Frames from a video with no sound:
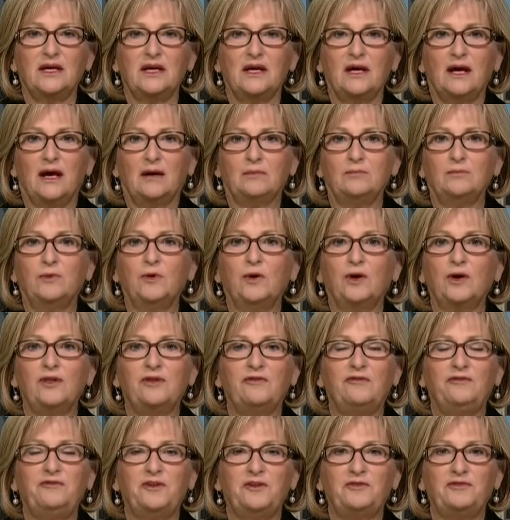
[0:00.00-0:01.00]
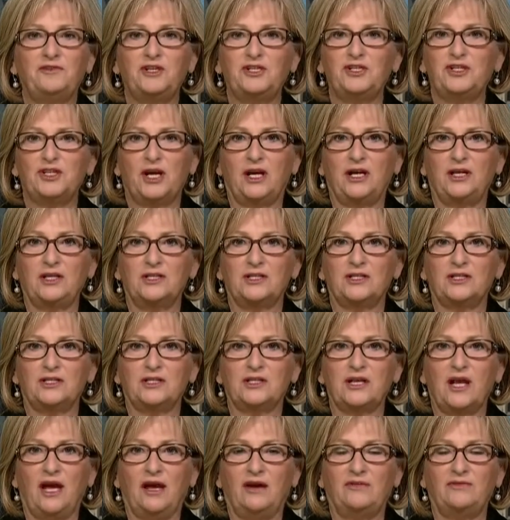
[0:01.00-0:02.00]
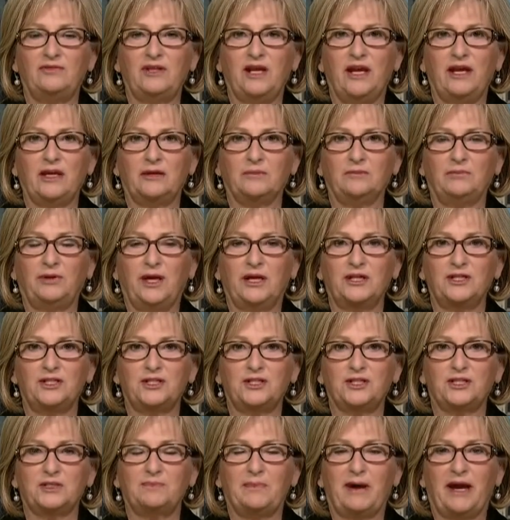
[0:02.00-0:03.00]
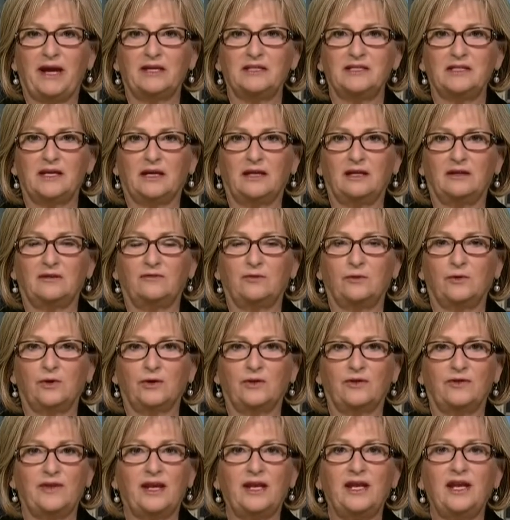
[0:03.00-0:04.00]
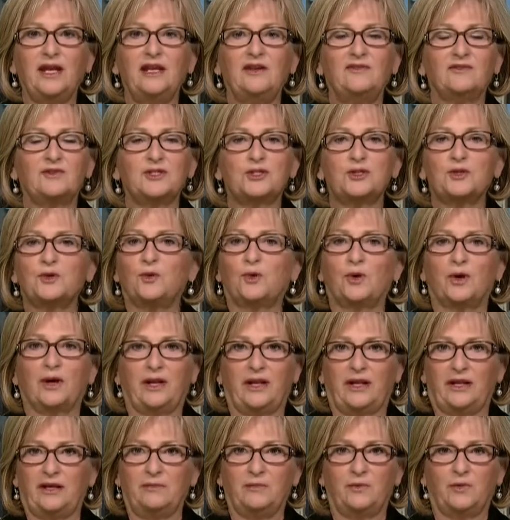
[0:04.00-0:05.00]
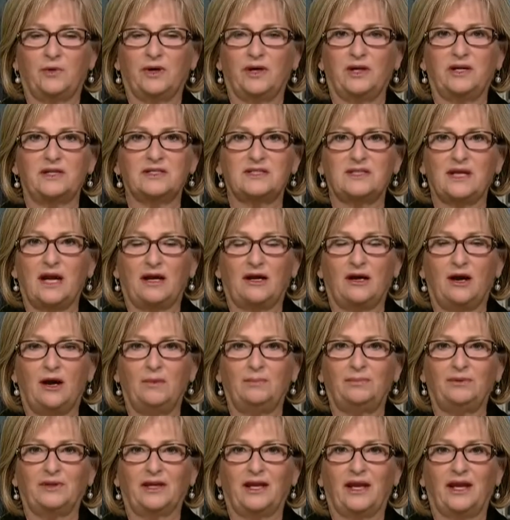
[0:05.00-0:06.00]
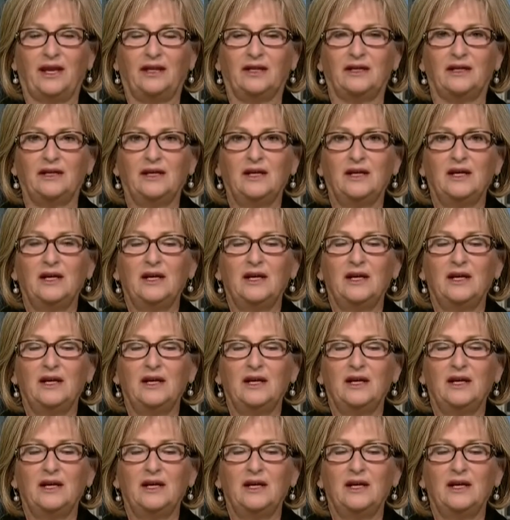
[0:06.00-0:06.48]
more than 50 changes have taken place just by executive order. They can't even score it anymore. It is that complicated.